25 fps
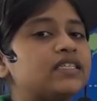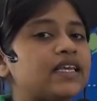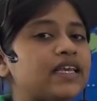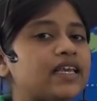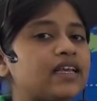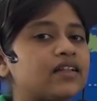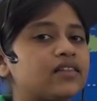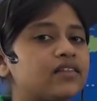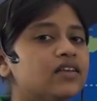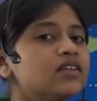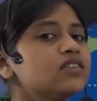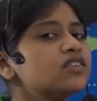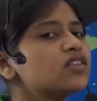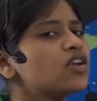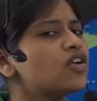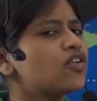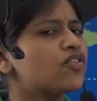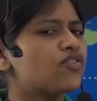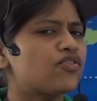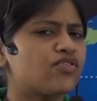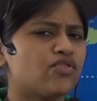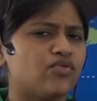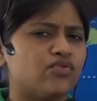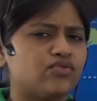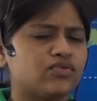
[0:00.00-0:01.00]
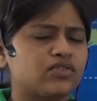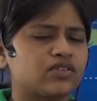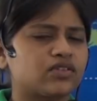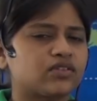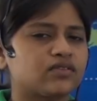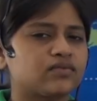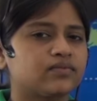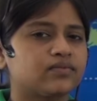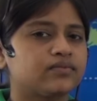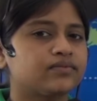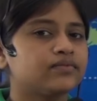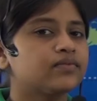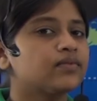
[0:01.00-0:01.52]
take this route,
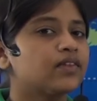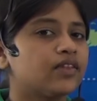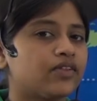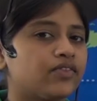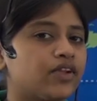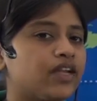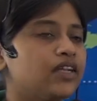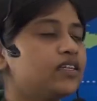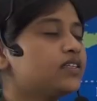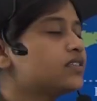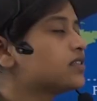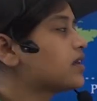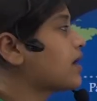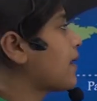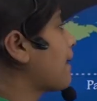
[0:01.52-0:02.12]
right?